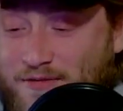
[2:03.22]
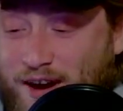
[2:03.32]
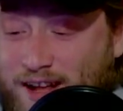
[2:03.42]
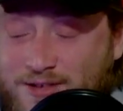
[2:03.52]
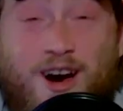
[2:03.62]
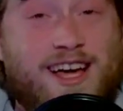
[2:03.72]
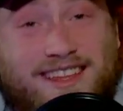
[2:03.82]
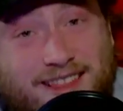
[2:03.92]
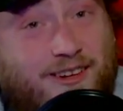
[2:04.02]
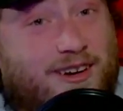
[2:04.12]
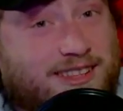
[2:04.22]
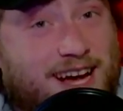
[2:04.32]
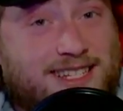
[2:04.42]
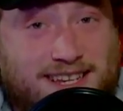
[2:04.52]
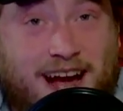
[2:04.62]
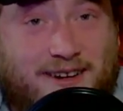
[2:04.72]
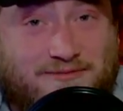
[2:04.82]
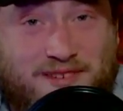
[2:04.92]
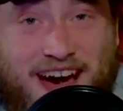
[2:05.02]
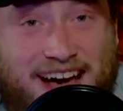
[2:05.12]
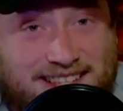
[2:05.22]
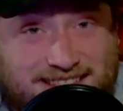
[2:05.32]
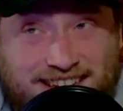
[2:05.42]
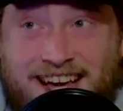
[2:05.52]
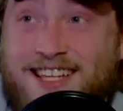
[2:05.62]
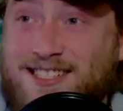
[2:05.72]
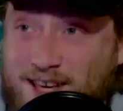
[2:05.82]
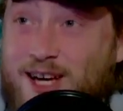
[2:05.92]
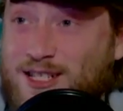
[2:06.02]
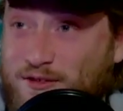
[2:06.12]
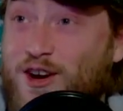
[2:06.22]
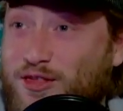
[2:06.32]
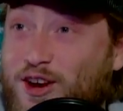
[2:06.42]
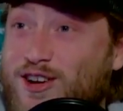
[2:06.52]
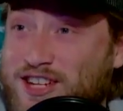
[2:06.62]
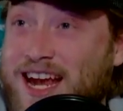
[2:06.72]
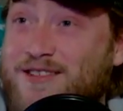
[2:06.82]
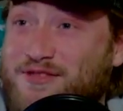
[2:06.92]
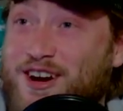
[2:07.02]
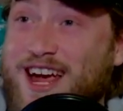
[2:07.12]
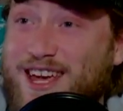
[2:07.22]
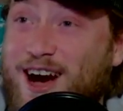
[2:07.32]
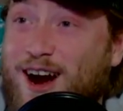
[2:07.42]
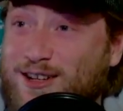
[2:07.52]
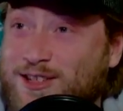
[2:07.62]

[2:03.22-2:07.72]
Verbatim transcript: Francois. He did throw a touchdown pass. Six for 13 for eight yards.